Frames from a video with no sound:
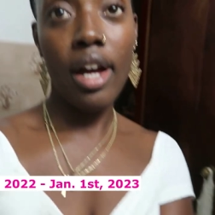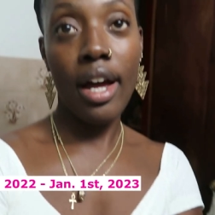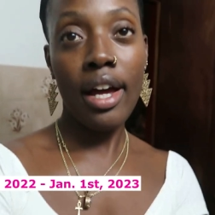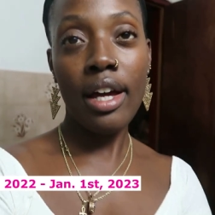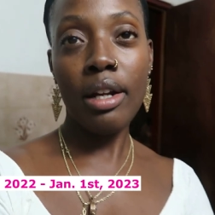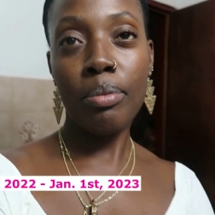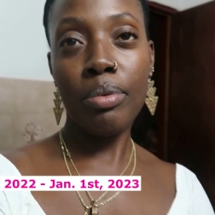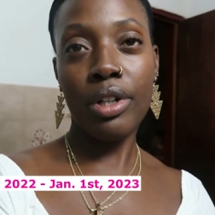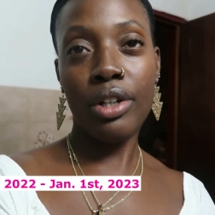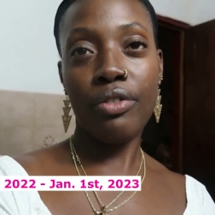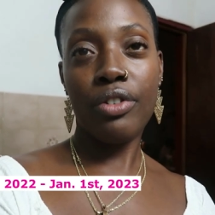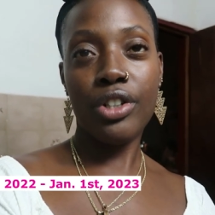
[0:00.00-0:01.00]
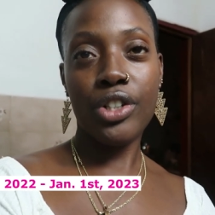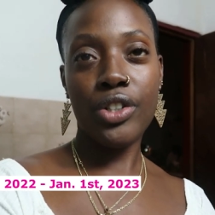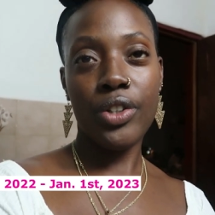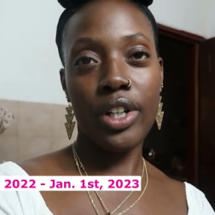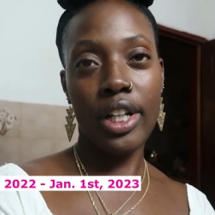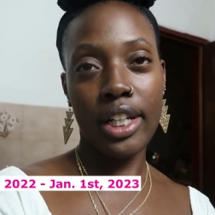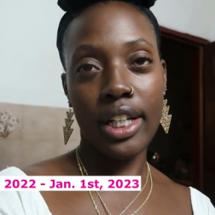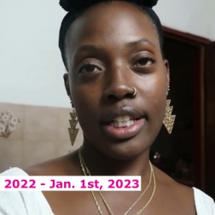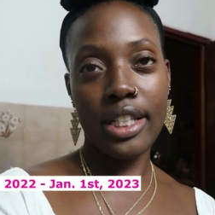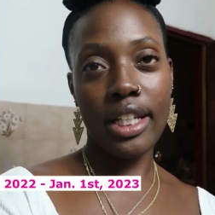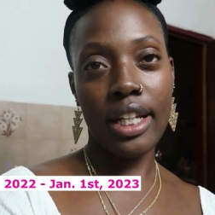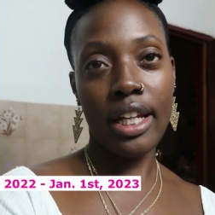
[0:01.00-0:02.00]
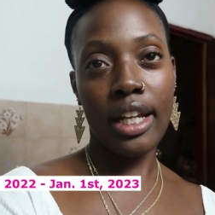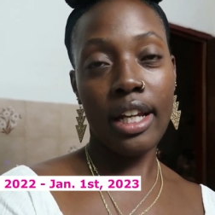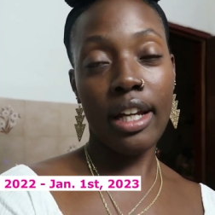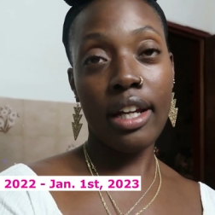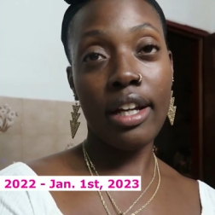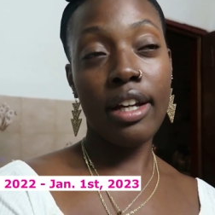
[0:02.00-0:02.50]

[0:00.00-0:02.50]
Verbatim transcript: I had a pretty frustrating day today.